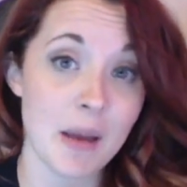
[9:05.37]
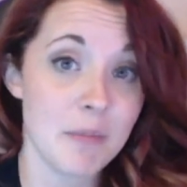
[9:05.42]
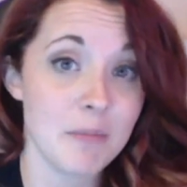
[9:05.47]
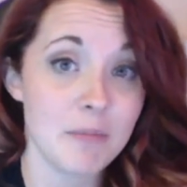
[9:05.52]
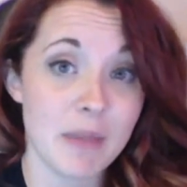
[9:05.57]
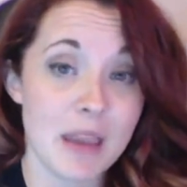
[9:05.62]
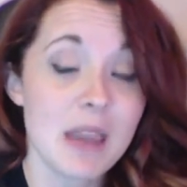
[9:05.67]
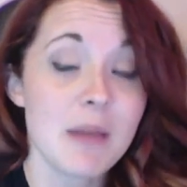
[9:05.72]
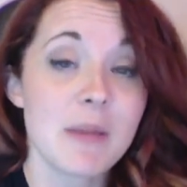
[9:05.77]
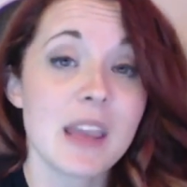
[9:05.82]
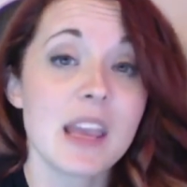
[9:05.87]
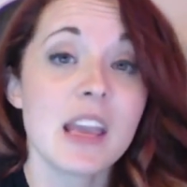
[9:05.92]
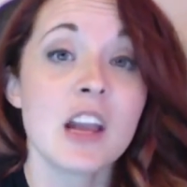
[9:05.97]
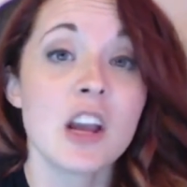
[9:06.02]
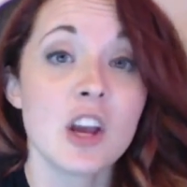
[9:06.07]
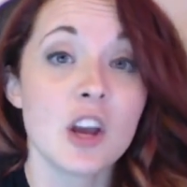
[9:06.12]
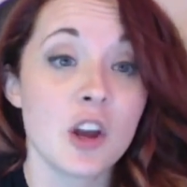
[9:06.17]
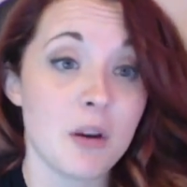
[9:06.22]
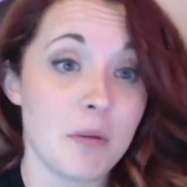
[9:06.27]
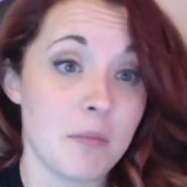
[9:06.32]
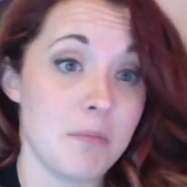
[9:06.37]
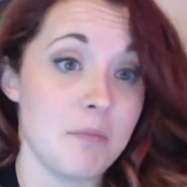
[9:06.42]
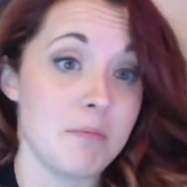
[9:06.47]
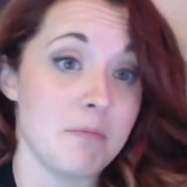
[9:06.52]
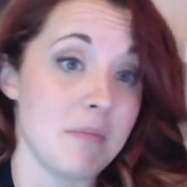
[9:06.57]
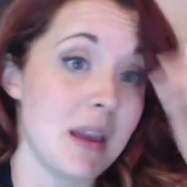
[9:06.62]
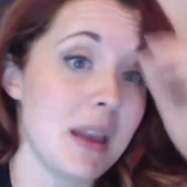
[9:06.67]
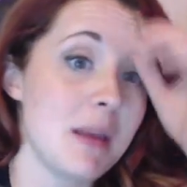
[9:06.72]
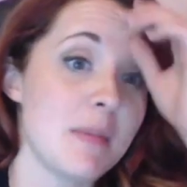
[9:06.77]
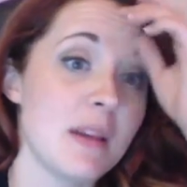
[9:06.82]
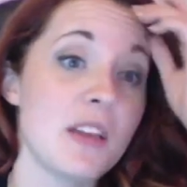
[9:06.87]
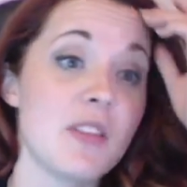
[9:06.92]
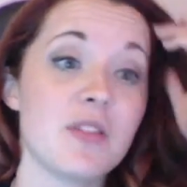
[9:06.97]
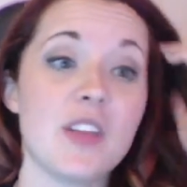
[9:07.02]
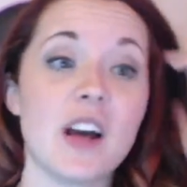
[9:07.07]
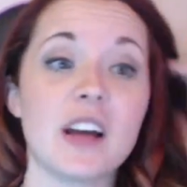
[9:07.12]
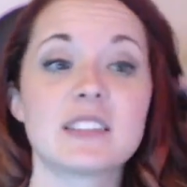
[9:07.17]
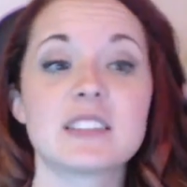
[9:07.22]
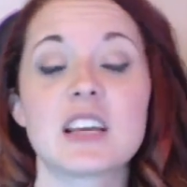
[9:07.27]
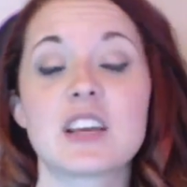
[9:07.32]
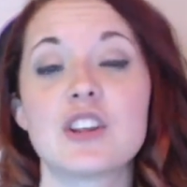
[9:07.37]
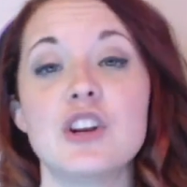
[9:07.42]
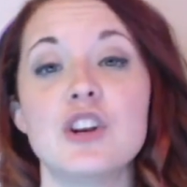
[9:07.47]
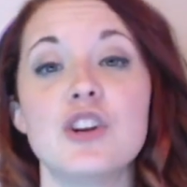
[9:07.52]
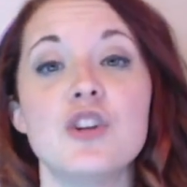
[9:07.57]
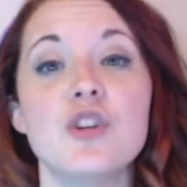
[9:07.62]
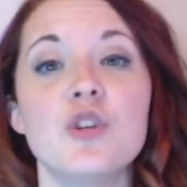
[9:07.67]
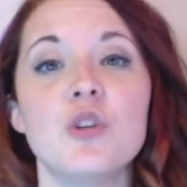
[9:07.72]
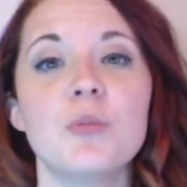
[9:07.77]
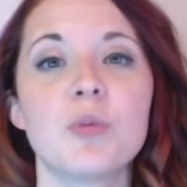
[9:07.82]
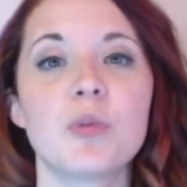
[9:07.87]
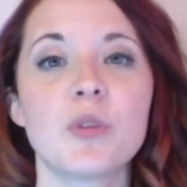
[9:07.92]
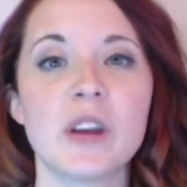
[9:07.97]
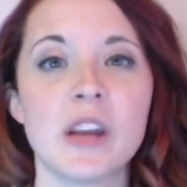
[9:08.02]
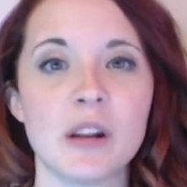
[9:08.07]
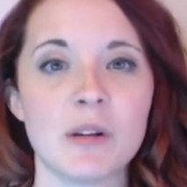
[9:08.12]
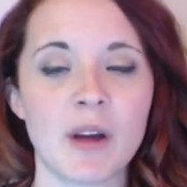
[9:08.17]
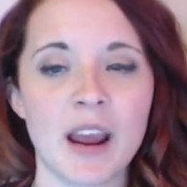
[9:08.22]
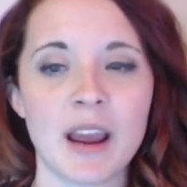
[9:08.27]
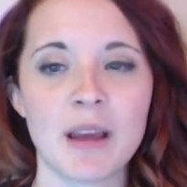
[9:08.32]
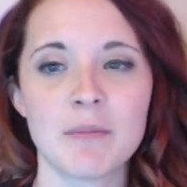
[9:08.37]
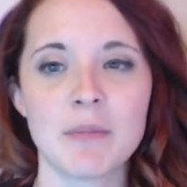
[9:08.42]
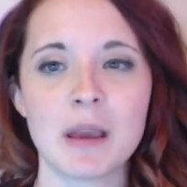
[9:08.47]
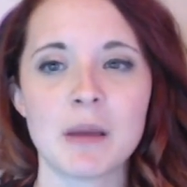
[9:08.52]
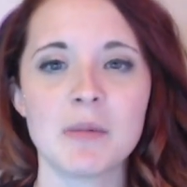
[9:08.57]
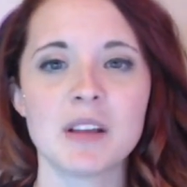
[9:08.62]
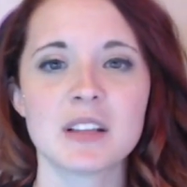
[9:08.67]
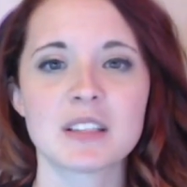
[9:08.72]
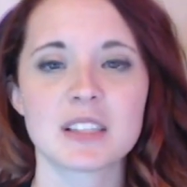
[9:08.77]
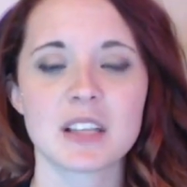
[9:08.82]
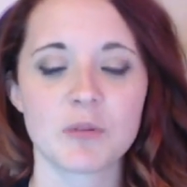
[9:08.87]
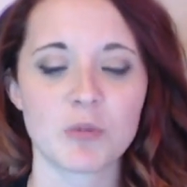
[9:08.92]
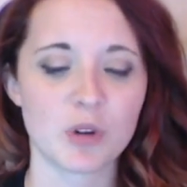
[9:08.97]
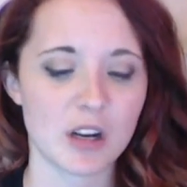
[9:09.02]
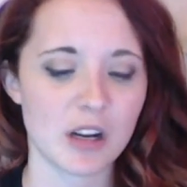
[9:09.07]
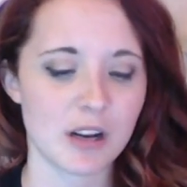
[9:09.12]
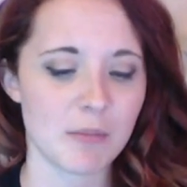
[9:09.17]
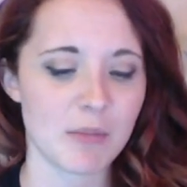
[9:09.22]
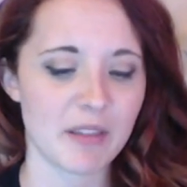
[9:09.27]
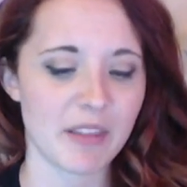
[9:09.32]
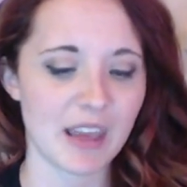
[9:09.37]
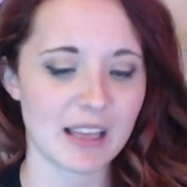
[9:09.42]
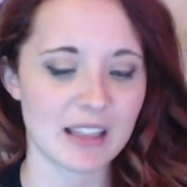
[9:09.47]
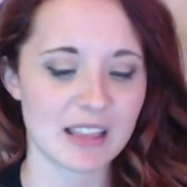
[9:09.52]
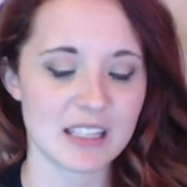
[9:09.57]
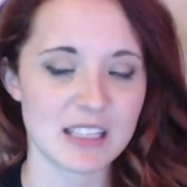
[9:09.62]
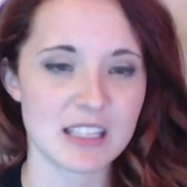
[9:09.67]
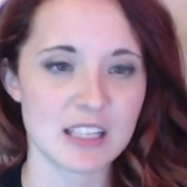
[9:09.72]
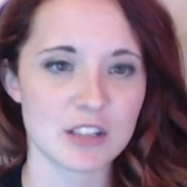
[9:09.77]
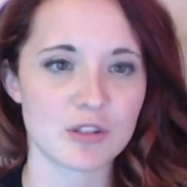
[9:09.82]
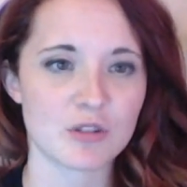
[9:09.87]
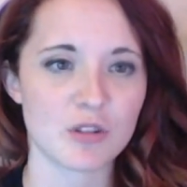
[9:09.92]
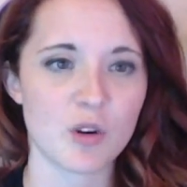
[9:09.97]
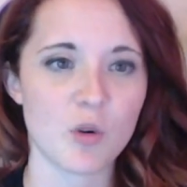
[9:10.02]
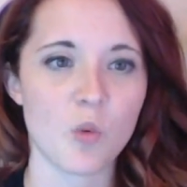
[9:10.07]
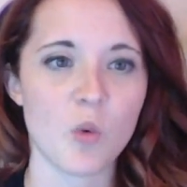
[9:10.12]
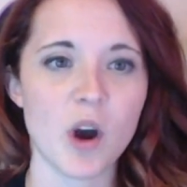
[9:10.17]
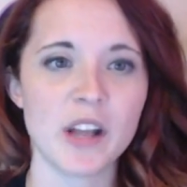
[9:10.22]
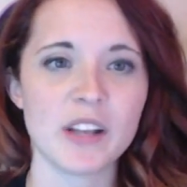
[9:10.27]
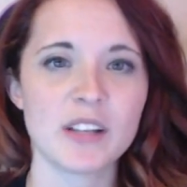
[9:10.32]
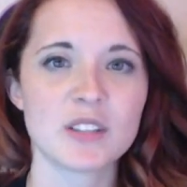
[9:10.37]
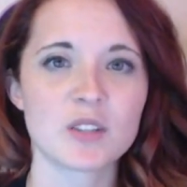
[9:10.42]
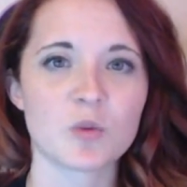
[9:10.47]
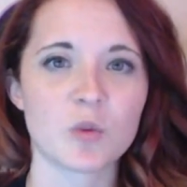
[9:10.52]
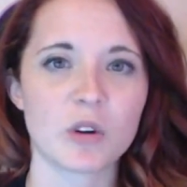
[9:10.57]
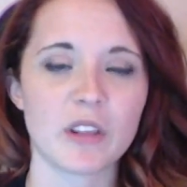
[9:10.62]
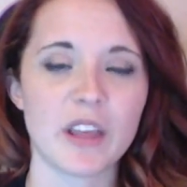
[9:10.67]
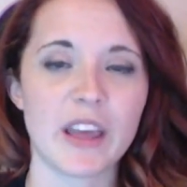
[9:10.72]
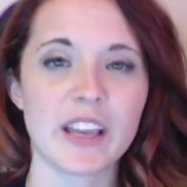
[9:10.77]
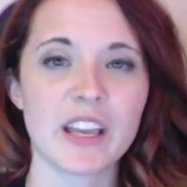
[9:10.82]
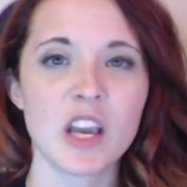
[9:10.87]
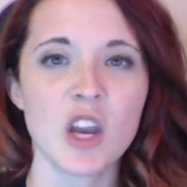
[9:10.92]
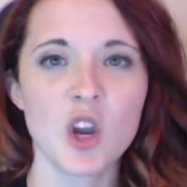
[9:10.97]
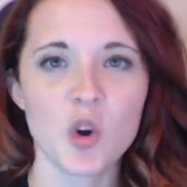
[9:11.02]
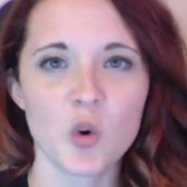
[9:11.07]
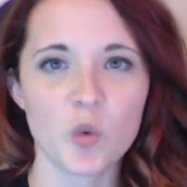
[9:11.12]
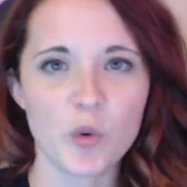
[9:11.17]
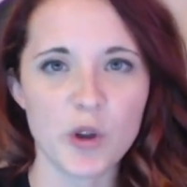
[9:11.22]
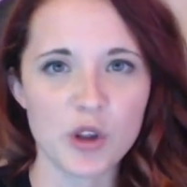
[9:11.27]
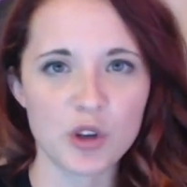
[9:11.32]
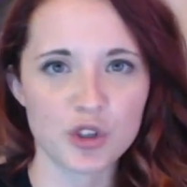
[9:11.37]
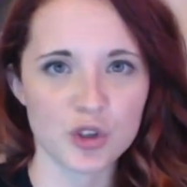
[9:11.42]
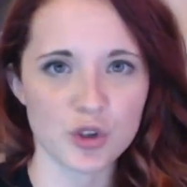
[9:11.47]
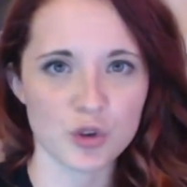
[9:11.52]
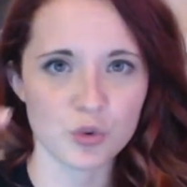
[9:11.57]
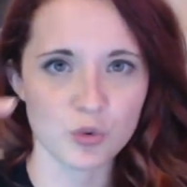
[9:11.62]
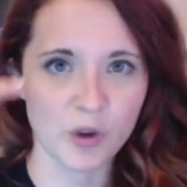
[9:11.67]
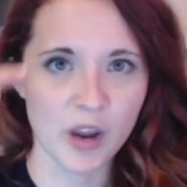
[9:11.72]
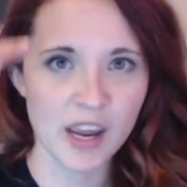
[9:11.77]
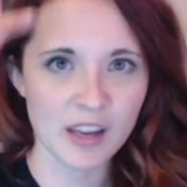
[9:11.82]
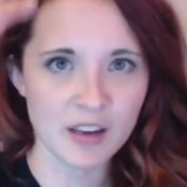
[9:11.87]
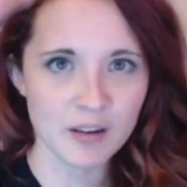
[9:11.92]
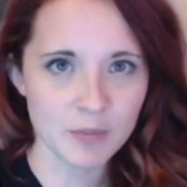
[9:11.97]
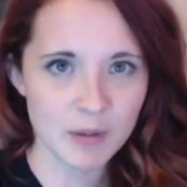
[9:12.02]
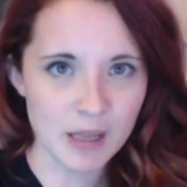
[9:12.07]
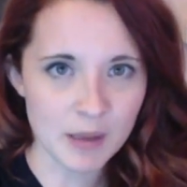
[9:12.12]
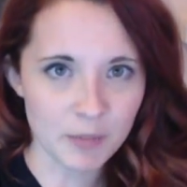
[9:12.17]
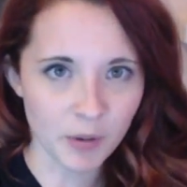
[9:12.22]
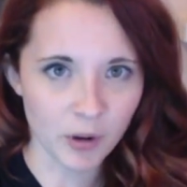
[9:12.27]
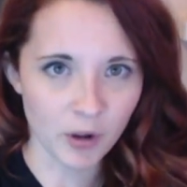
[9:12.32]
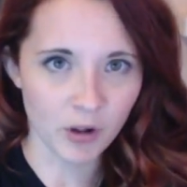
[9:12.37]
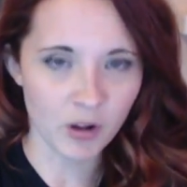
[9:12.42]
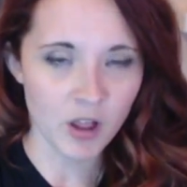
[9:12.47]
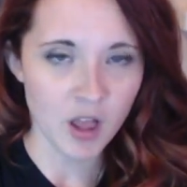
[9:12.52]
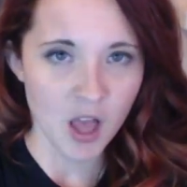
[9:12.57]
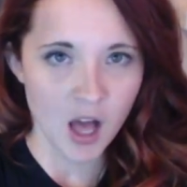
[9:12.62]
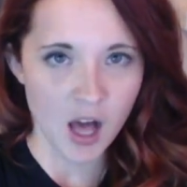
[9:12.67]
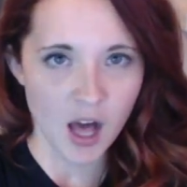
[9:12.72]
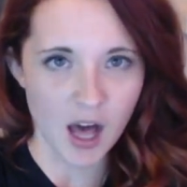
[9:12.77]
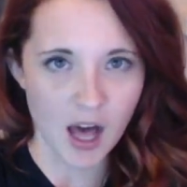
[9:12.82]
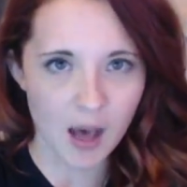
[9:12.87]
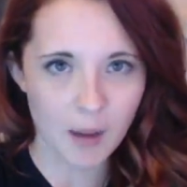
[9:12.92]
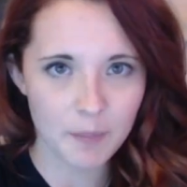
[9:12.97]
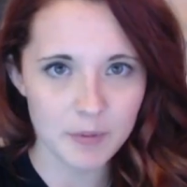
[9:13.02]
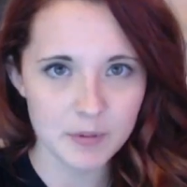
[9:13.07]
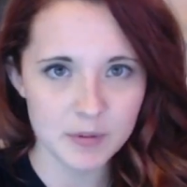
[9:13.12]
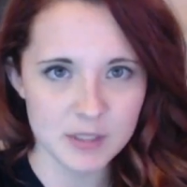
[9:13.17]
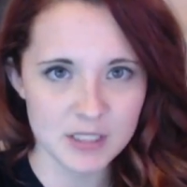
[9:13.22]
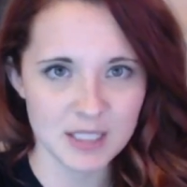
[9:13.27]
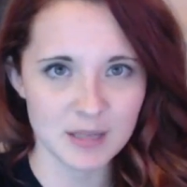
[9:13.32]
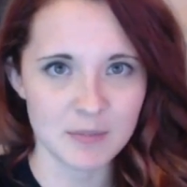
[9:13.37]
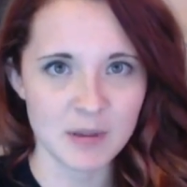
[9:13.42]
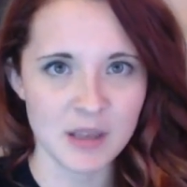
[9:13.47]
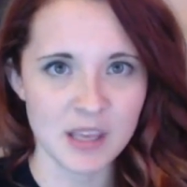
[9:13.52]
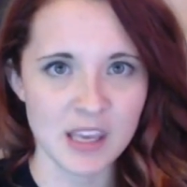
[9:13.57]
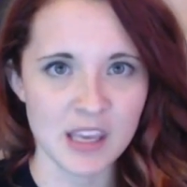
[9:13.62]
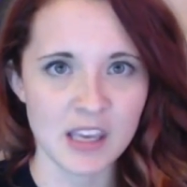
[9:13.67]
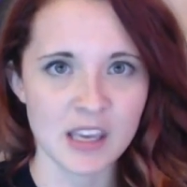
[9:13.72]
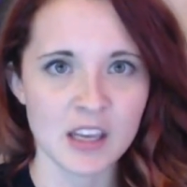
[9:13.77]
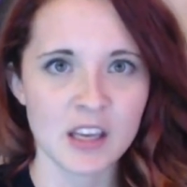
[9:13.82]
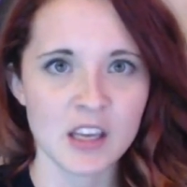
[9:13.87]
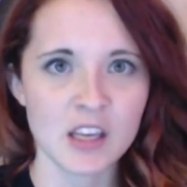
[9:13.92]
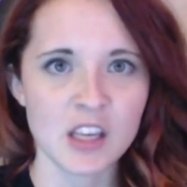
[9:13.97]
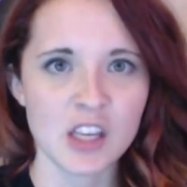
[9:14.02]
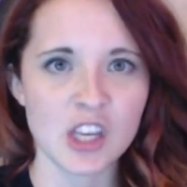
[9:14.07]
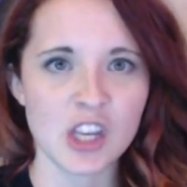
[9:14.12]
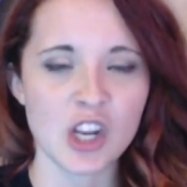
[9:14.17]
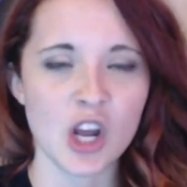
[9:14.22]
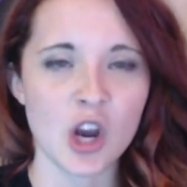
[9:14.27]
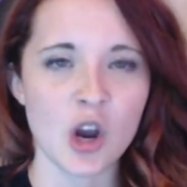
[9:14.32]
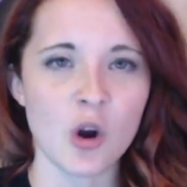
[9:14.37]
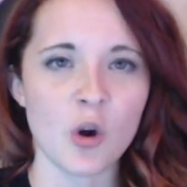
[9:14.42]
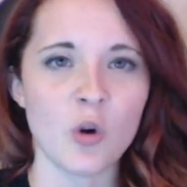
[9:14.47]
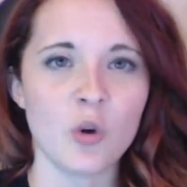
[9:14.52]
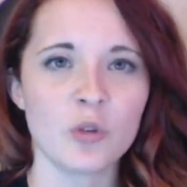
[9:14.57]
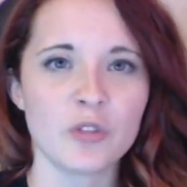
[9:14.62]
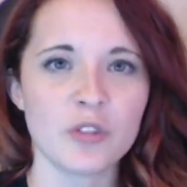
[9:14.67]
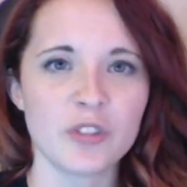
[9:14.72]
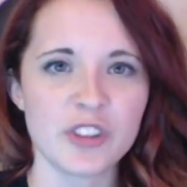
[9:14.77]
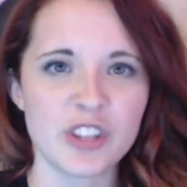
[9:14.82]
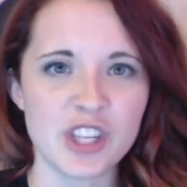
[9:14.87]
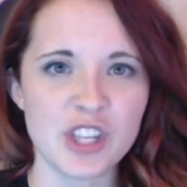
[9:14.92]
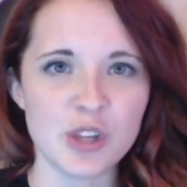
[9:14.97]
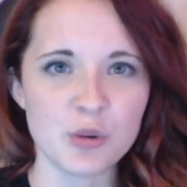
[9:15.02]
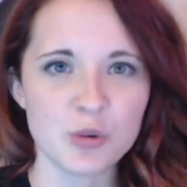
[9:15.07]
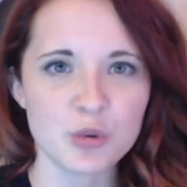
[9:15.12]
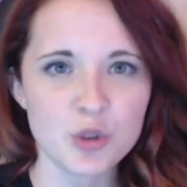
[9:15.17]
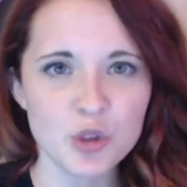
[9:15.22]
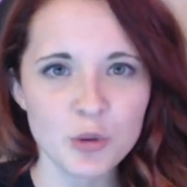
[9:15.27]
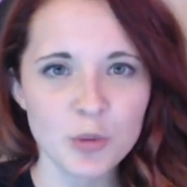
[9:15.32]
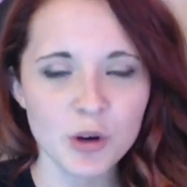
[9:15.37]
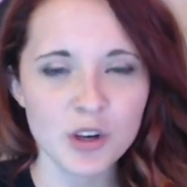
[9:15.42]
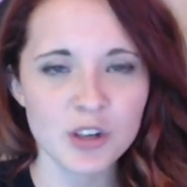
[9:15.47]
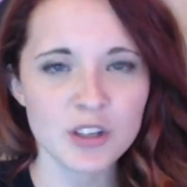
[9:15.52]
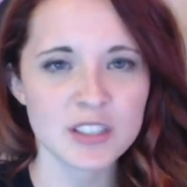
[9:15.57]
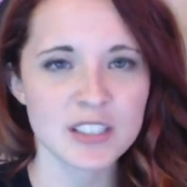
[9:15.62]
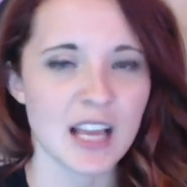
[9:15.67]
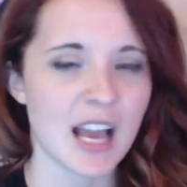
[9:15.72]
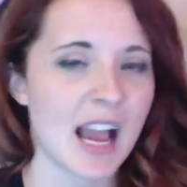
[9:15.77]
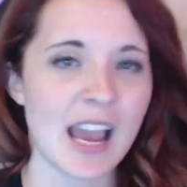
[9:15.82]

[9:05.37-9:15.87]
Maybe that's like the new breed, right? Maybe instead we're going to be like the District 1s, where like we train people up to be, YouTubers.